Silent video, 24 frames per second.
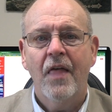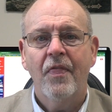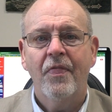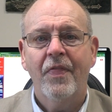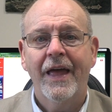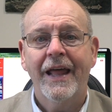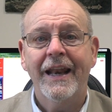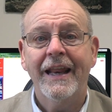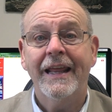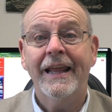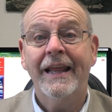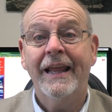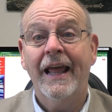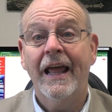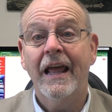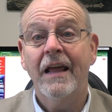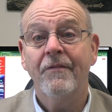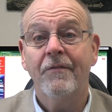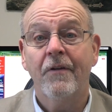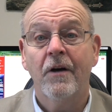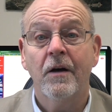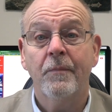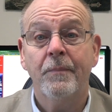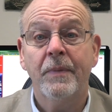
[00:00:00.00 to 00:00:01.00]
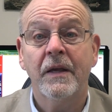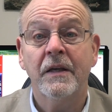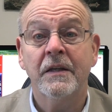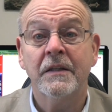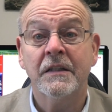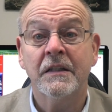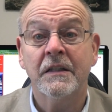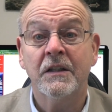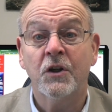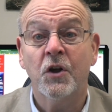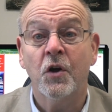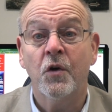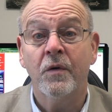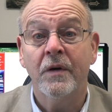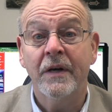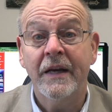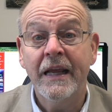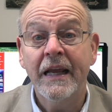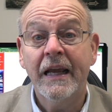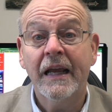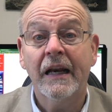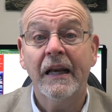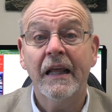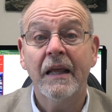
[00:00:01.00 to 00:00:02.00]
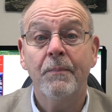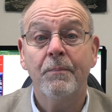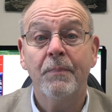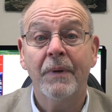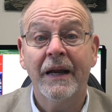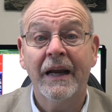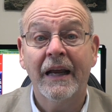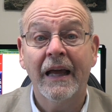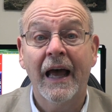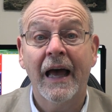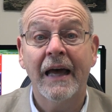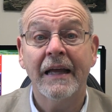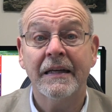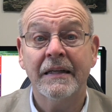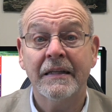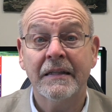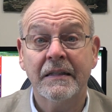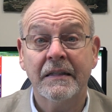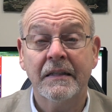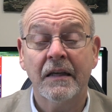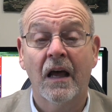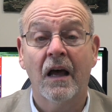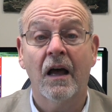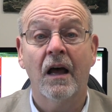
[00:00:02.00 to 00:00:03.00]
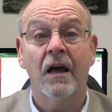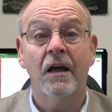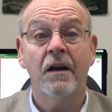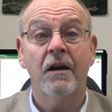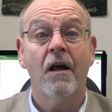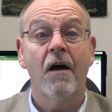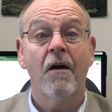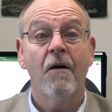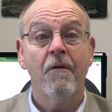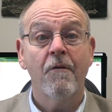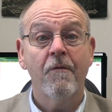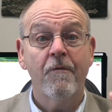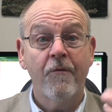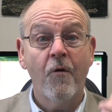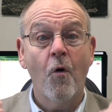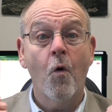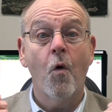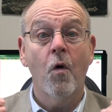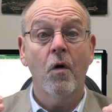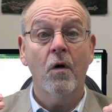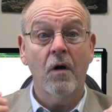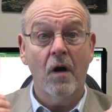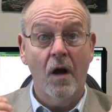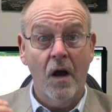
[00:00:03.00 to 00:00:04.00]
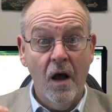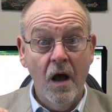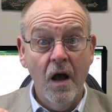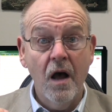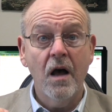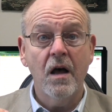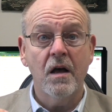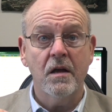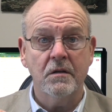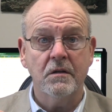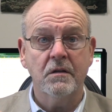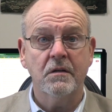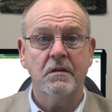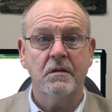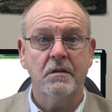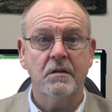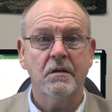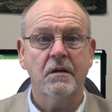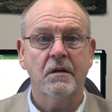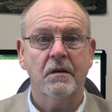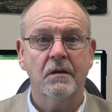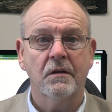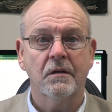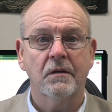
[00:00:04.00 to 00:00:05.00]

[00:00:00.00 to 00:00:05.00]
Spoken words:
that He gave up His uniquely begotten Son for us.